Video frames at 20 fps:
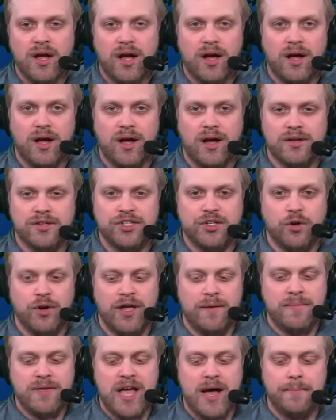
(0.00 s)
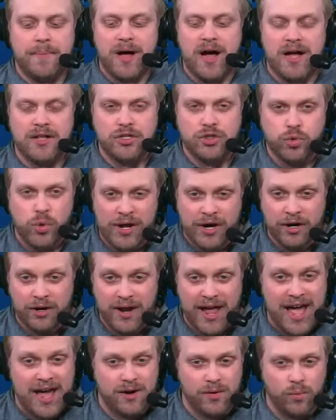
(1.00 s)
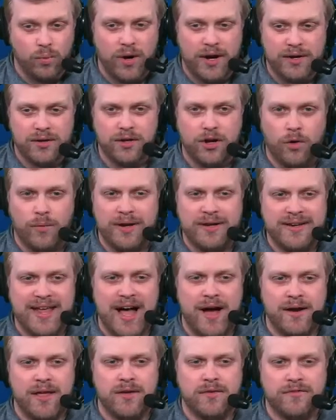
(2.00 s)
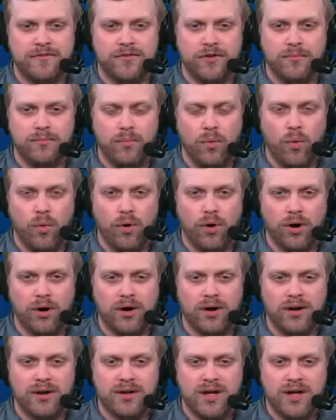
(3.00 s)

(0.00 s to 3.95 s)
Uh, so hit me up on Twitter at WhatGoingDowny for more